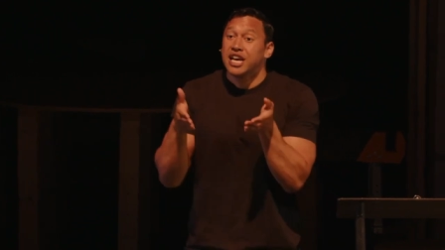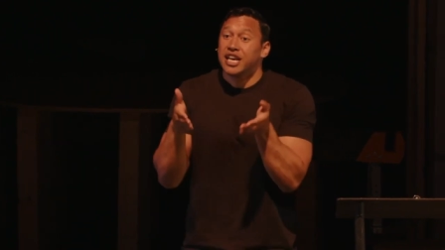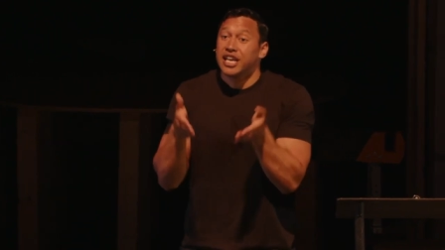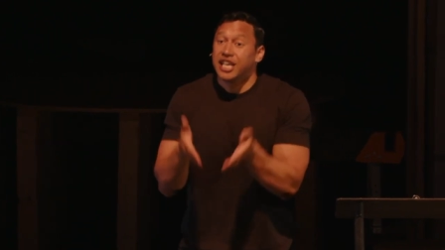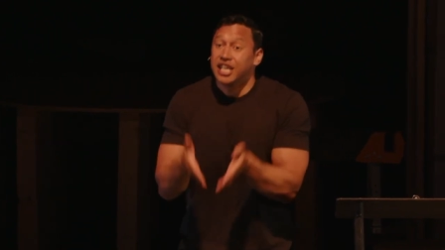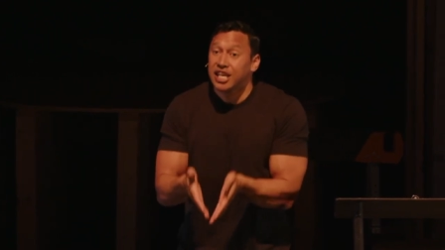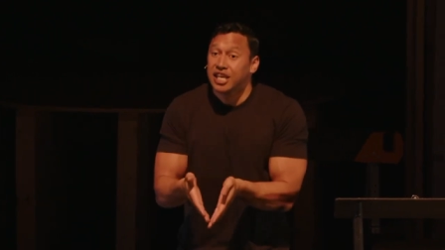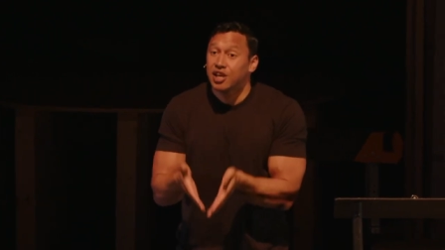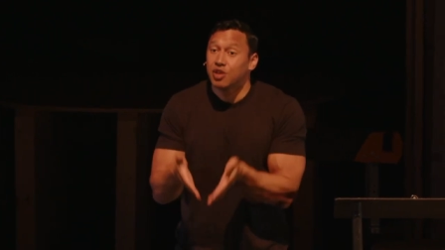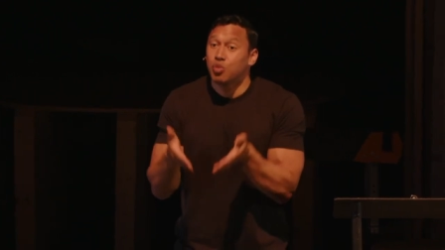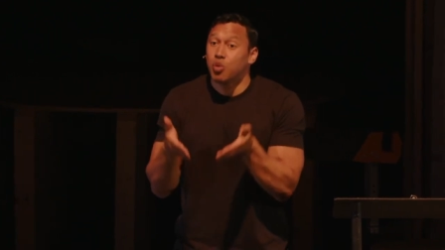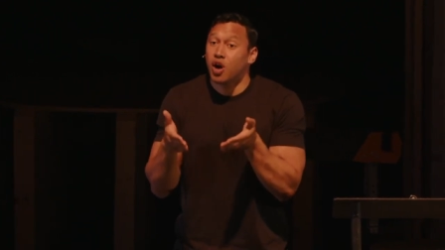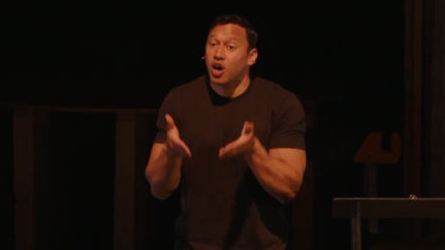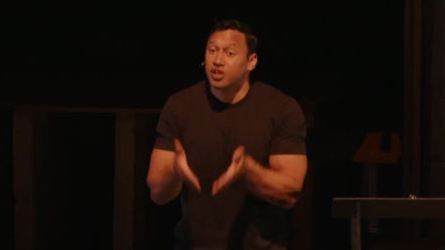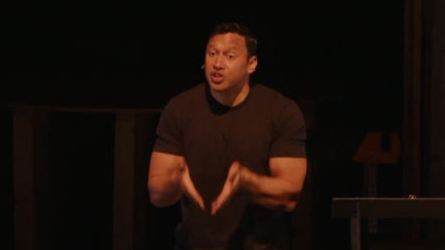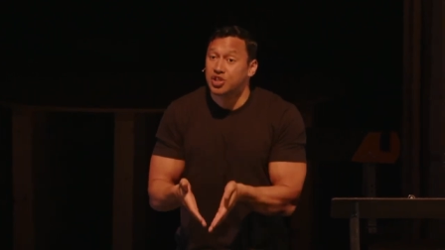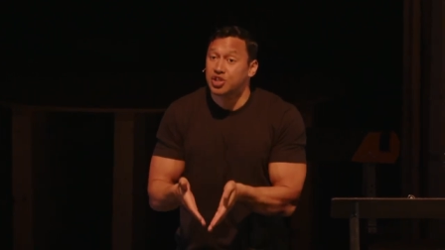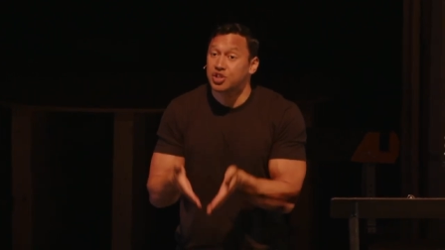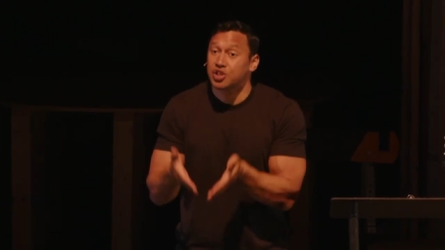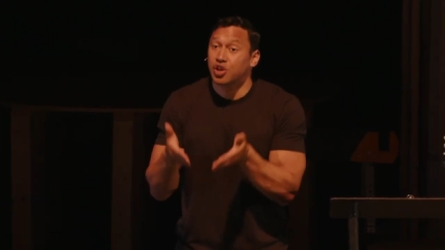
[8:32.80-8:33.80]
He
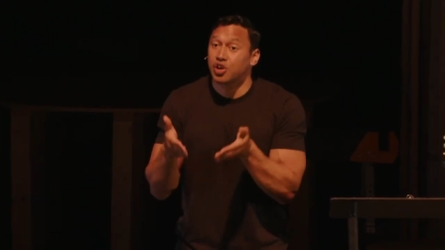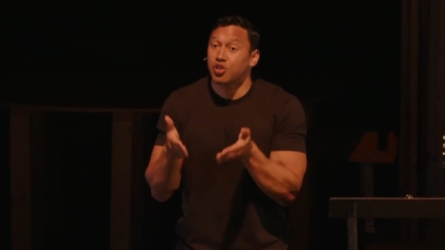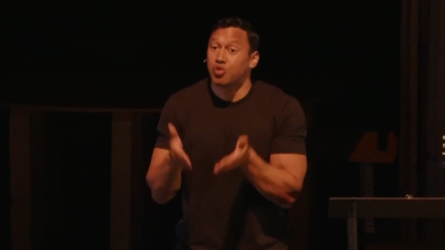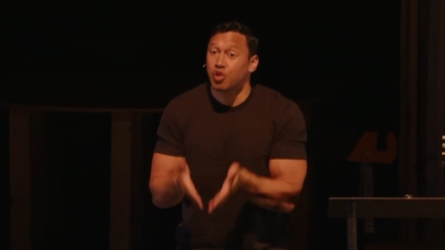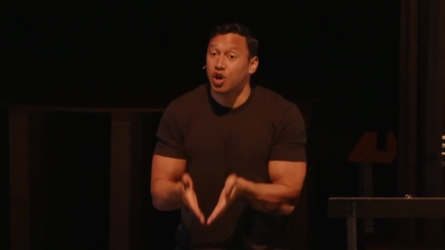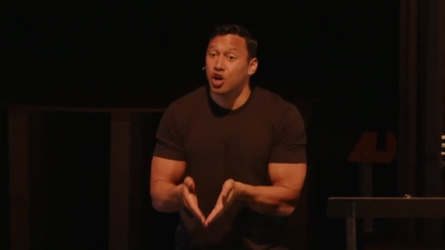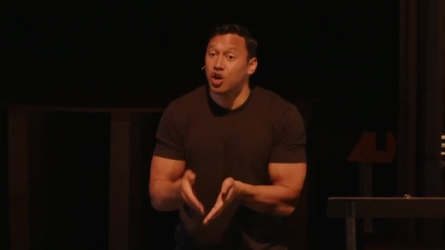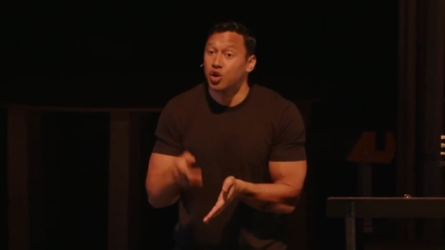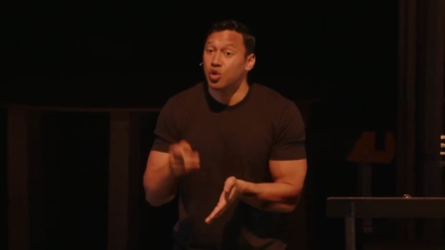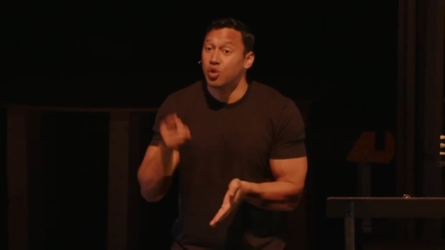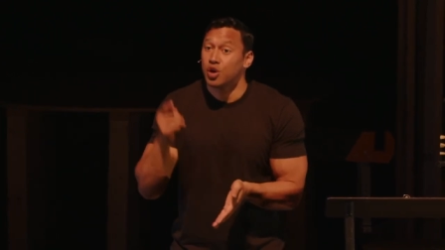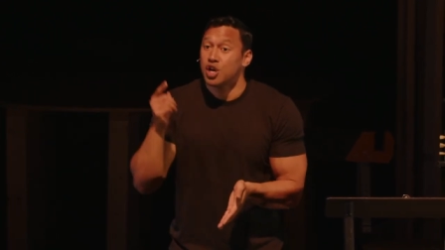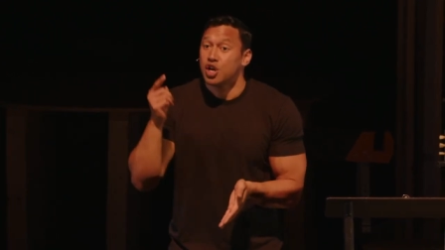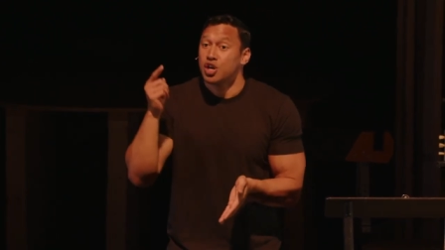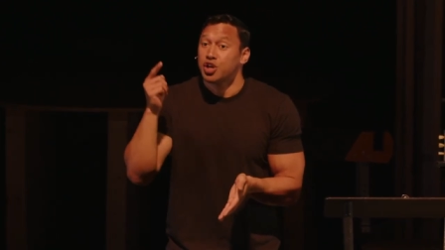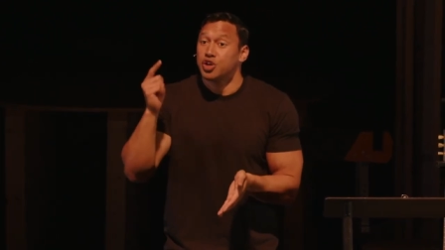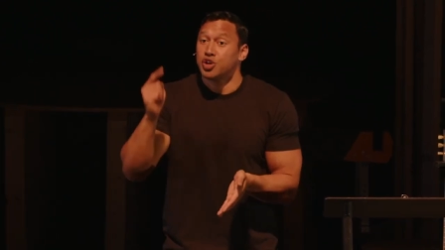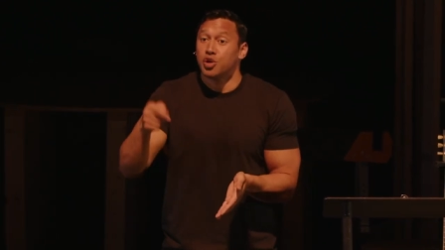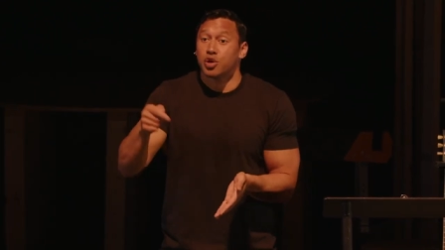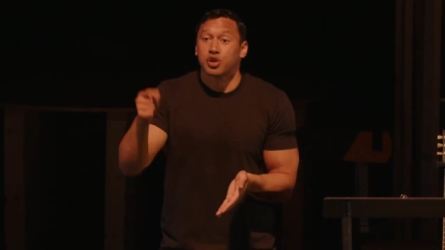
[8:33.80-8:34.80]
wants to grow
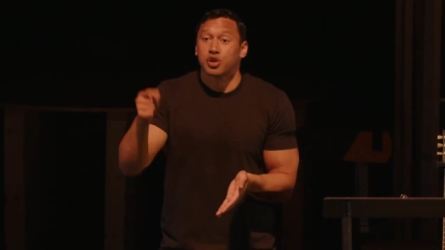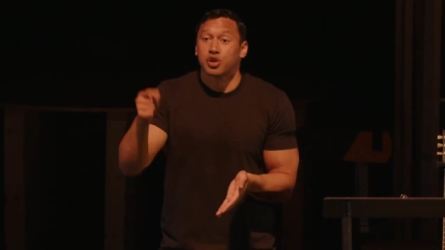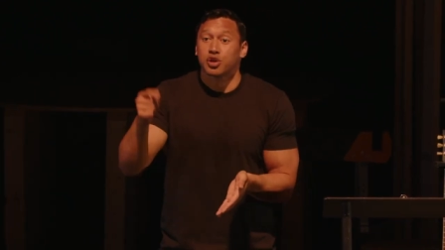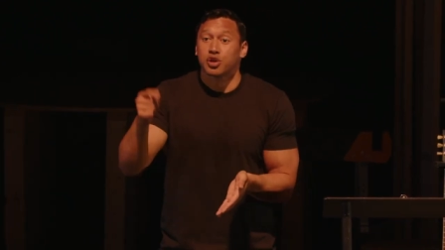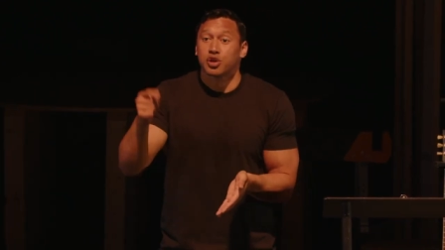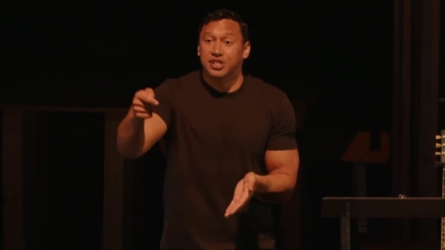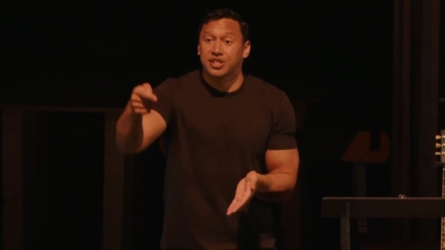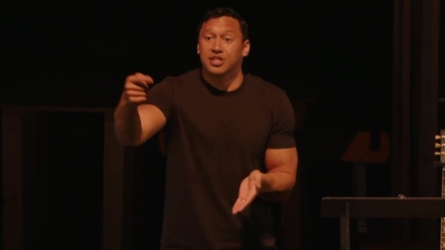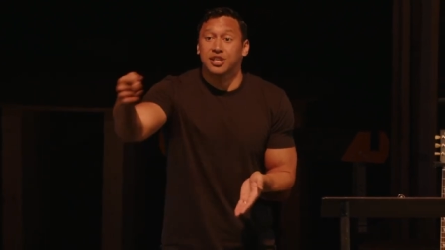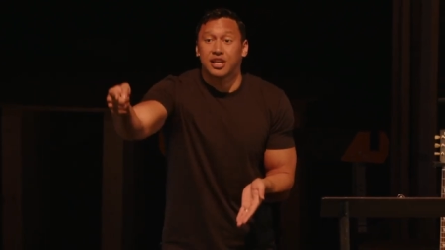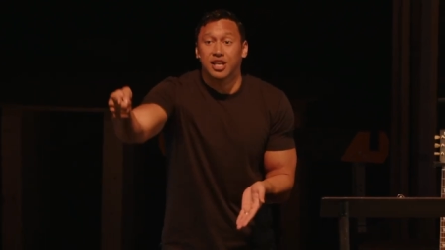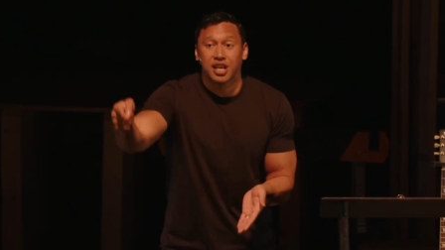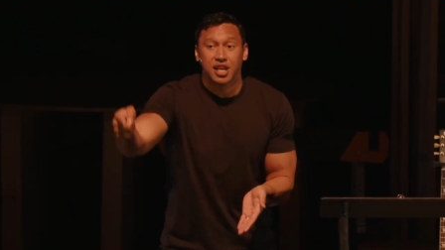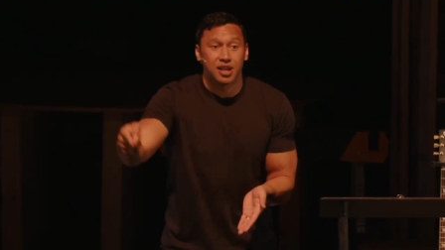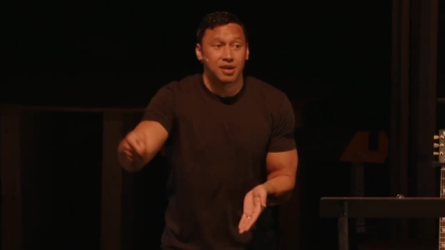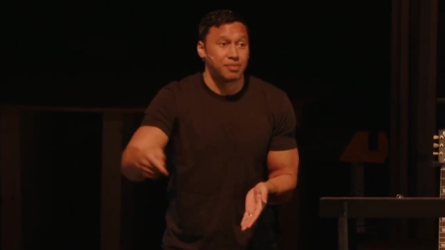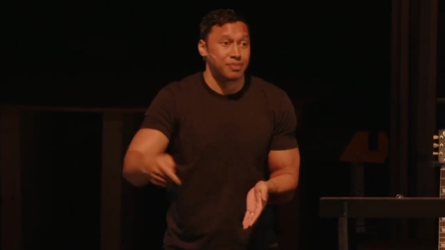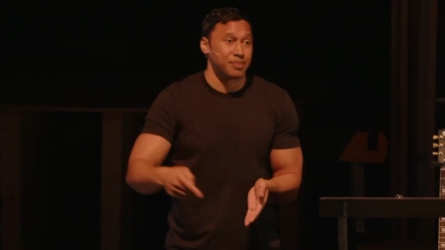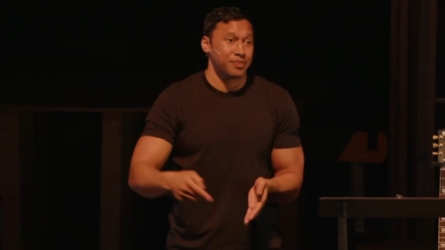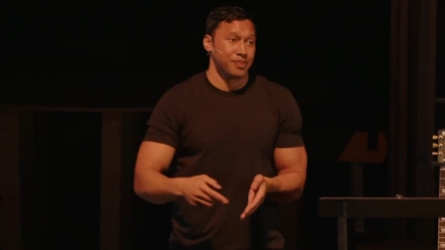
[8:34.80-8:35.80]
your trust in
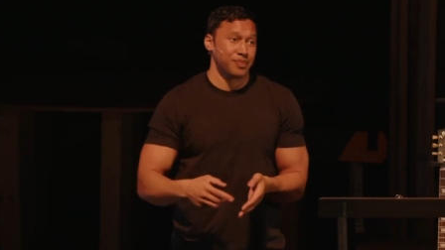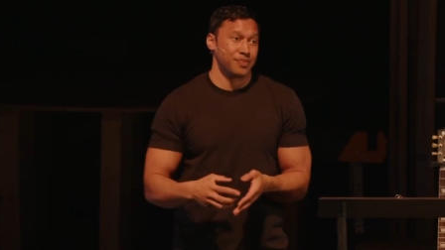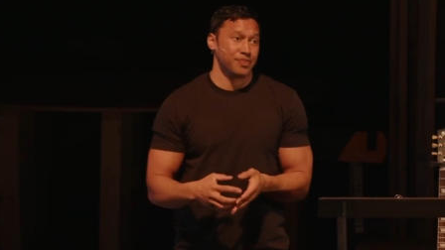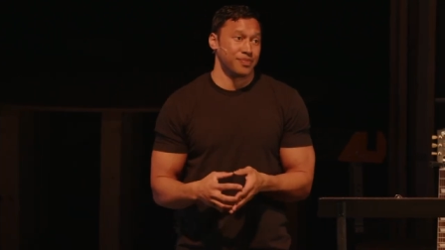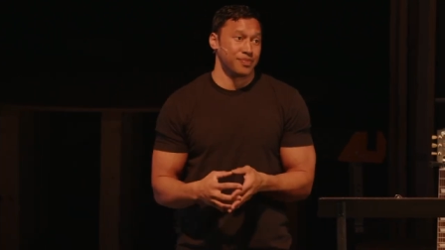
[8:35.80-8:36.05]
Him.